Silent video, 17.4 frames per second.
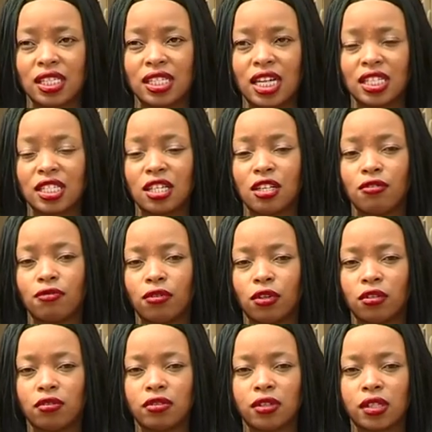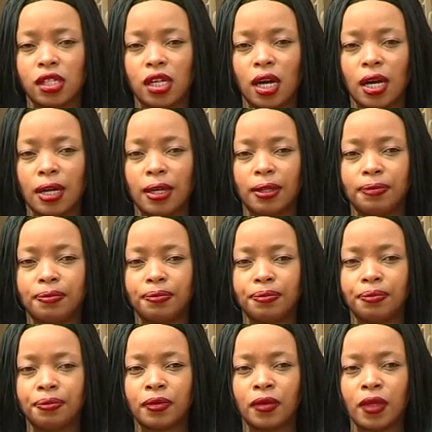that involved
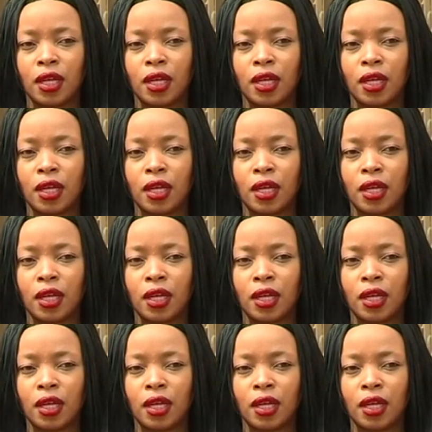um,